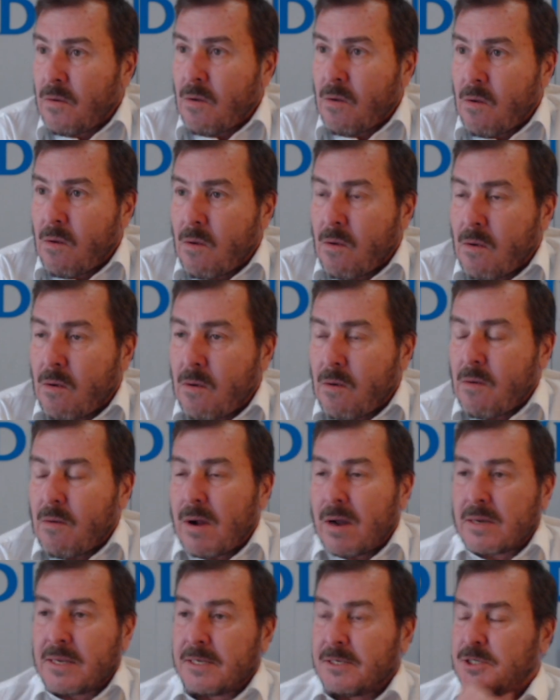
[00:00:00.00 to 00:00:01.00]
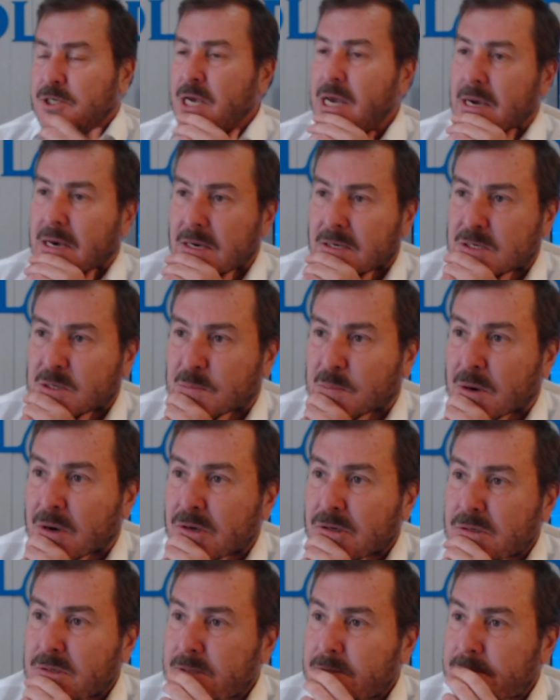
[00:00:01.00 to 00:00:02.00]
I can check, I
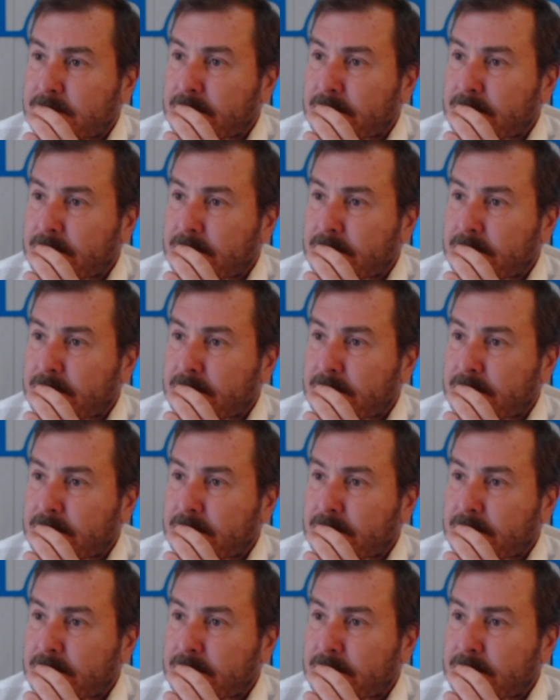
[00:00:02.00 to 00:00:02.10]
suppose,